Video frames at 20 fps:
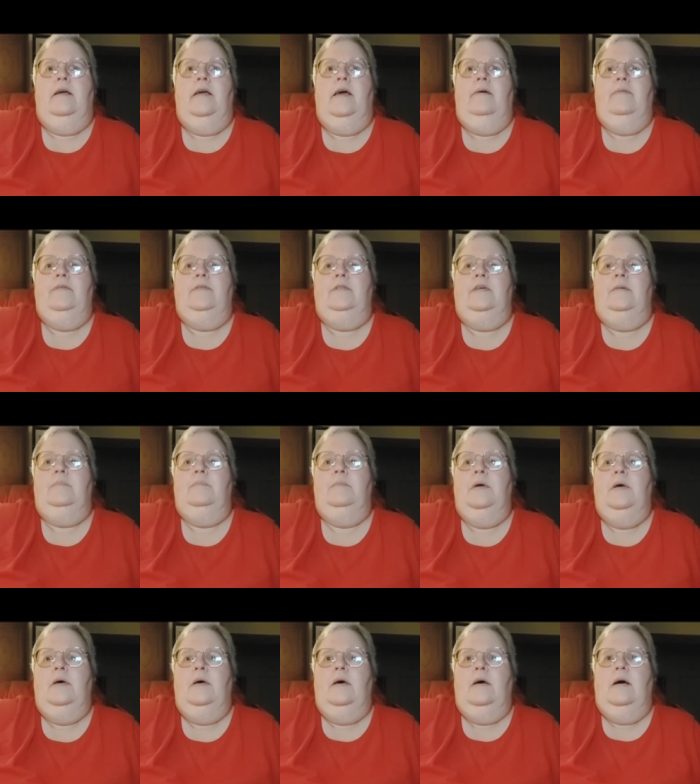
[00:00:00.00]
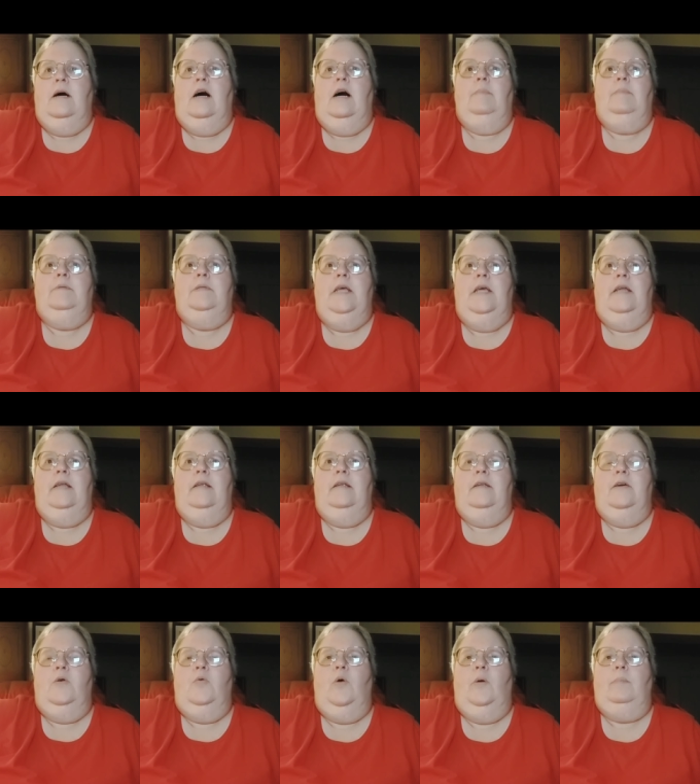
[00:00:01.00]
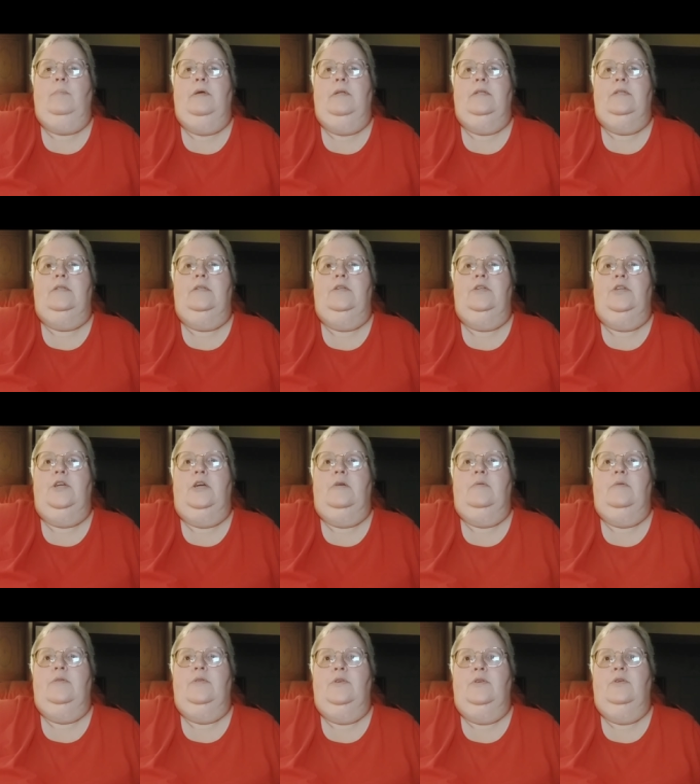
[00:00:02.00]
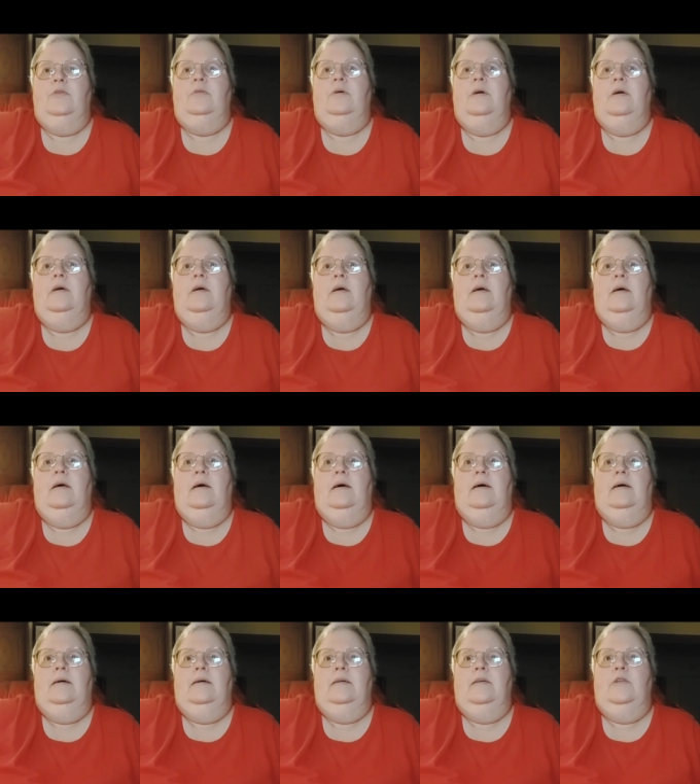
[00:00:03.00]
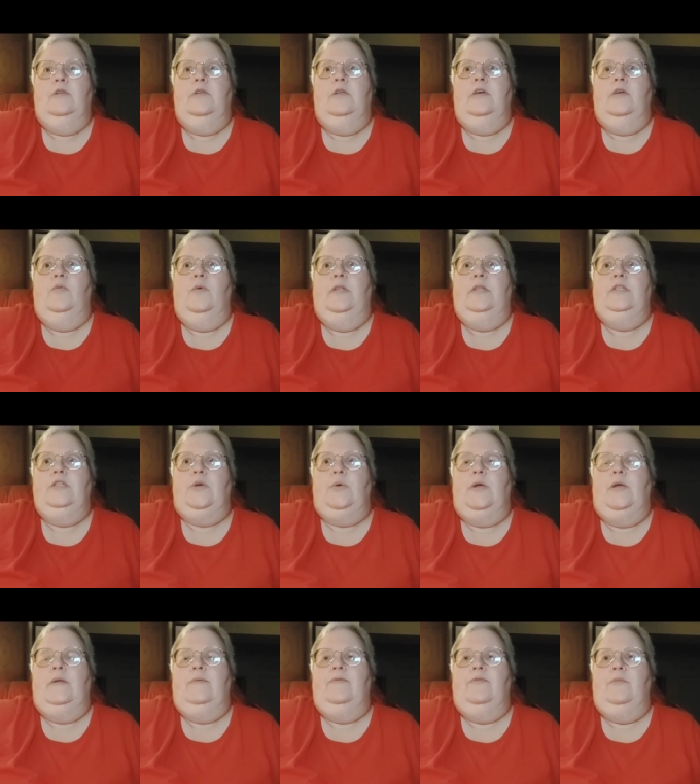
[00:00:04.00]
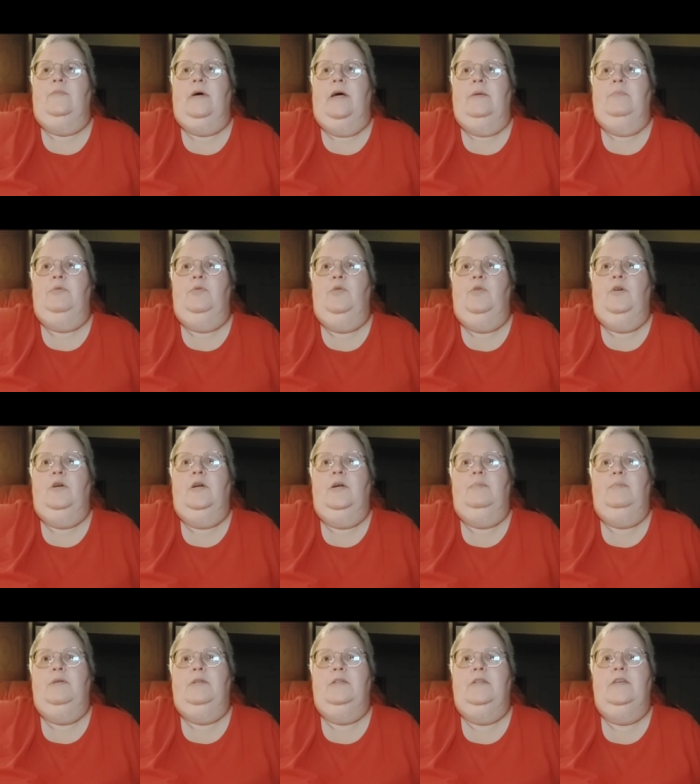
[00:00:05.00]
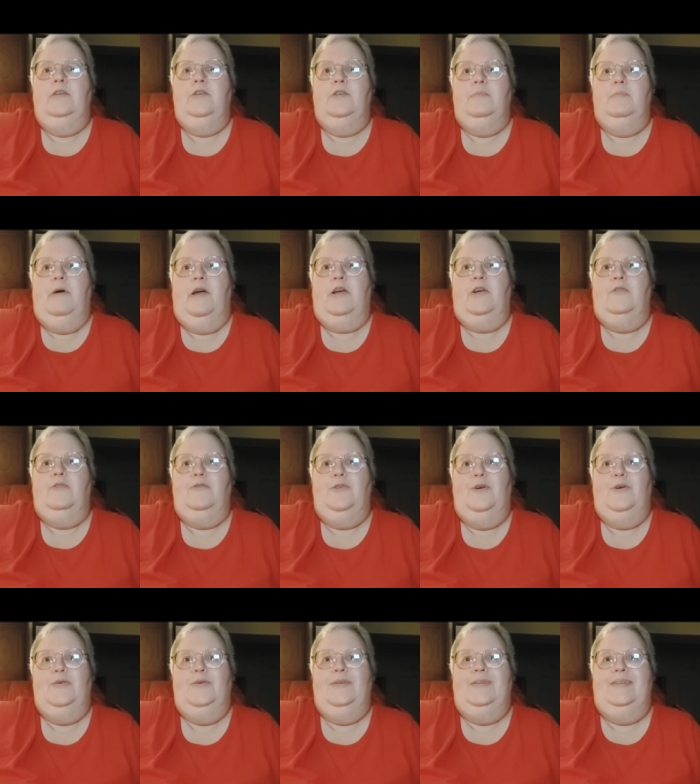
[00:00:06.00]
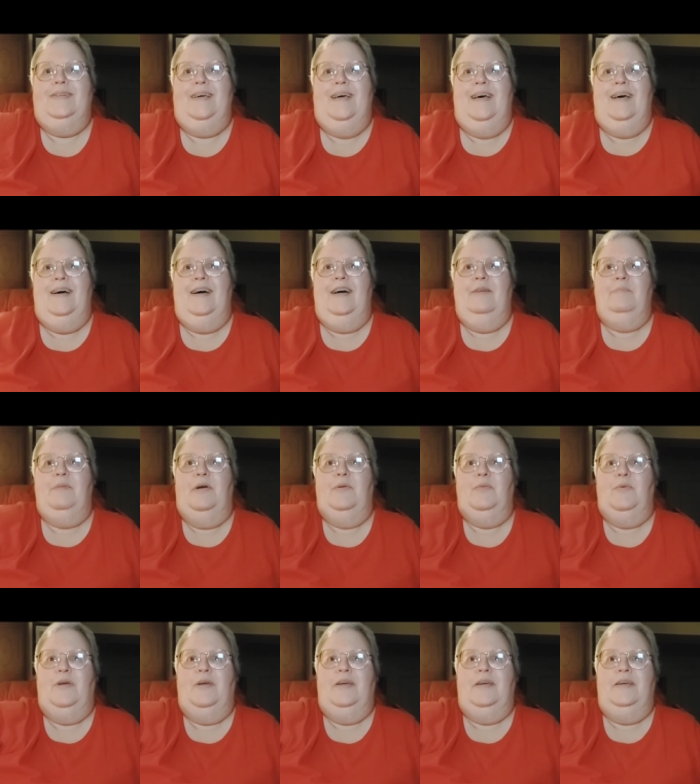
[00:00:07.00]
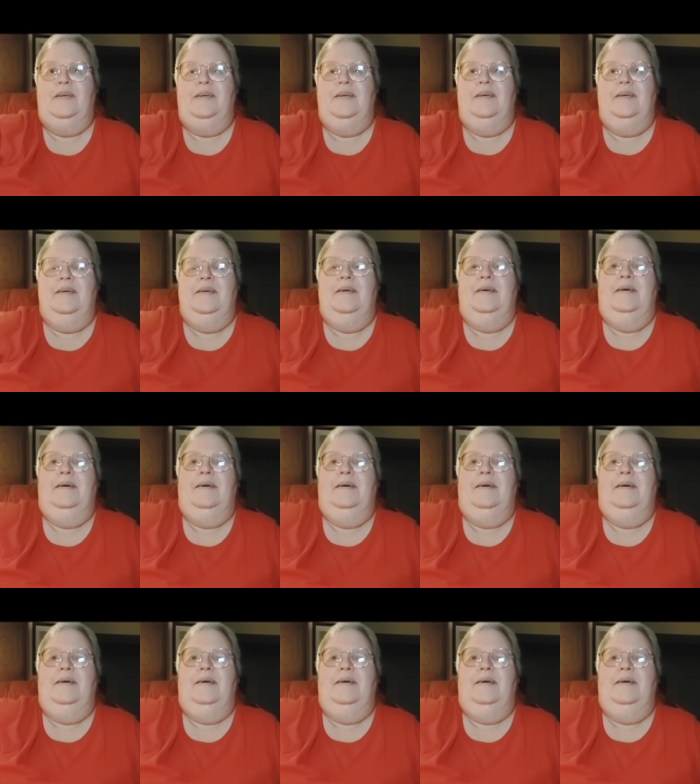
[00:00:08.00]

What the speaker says: I have some updated equipment to share with you, including a windscreen for my poor beleaguered microphone on my rig.